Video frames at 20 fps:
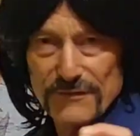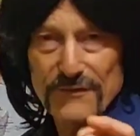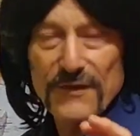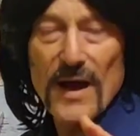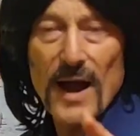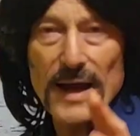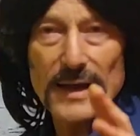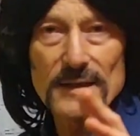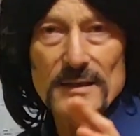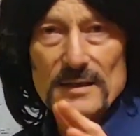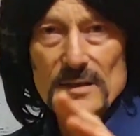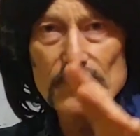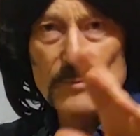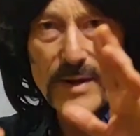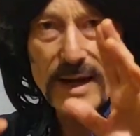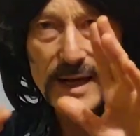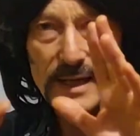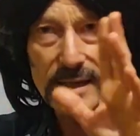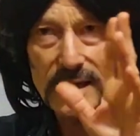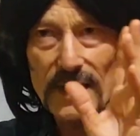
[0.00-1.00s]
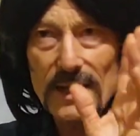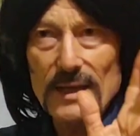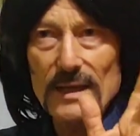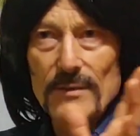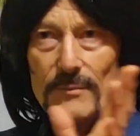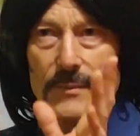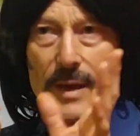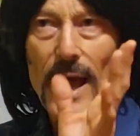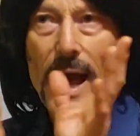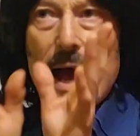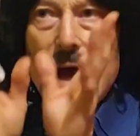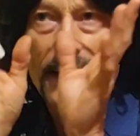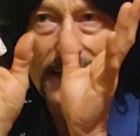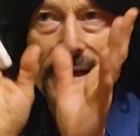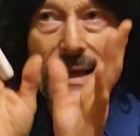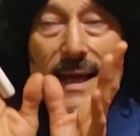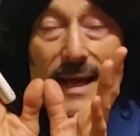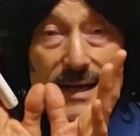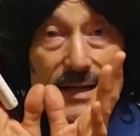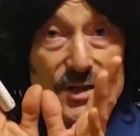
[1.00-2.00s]
find many
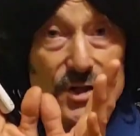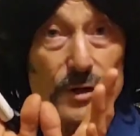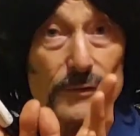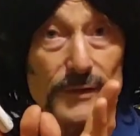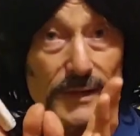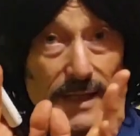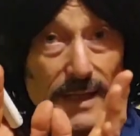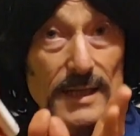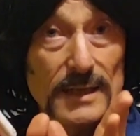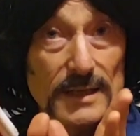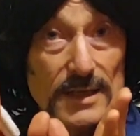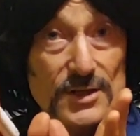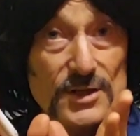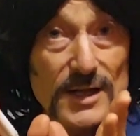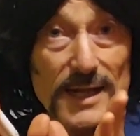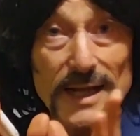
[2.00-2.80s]
areas of the English